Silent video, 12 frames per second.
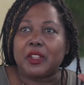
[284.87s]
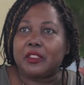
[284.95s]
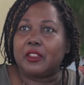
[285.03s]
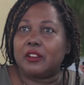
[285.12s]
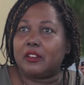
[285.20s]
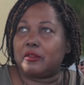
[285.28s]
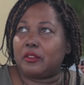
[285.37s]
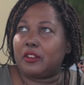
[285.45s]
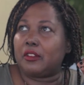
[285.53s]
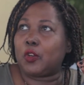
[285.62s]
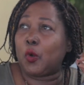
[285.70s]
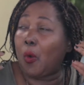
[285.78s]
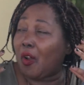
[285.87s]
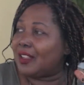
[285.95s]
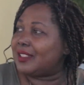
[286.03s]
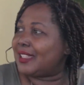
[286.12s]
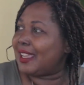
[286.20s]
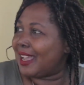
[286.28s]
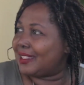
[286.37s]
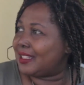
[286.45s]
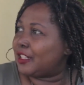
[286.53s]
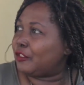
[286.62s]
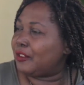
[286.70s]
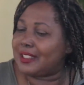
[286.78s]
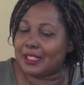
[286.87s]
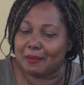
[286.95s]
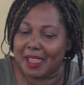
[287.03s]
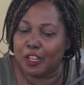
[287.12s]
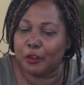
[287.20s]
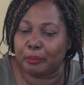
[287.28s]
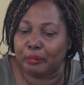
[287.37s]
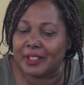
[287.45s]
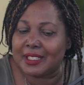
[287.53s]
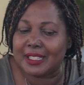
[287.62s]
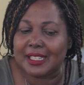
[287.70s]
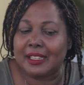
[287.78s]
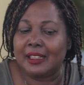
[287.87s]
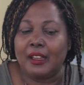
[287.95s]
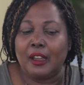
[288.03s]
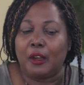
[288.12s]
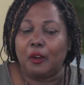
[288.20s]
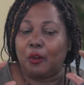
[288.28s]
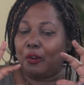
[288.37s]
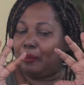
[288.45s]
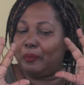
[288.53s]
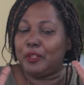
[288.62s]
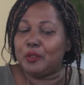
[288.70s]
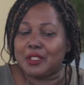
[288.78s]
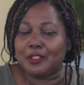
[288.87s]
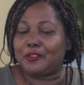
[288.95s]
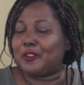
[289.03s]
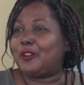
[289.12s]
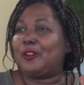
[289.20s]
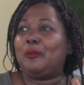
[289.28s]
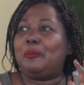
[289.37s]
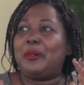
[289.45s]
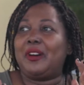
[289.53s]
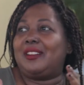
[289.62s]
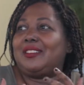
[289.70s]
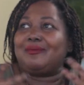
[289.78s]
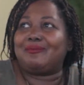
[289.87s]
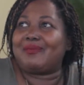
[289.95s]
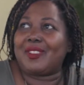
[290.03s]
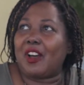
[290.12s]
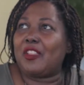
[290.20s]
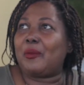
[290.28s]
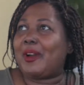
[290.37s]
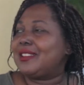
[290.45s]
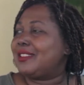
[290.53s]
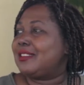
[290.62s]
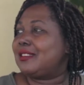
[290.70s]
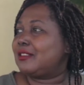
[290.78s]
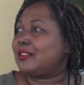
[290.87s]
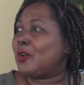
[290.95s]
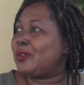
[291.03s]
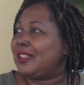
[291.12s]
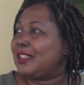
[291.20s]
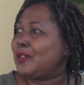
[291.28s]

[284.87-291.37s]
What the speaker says: the quality has decreased. True. It may look pretty or beautiful, but otherwise it's totally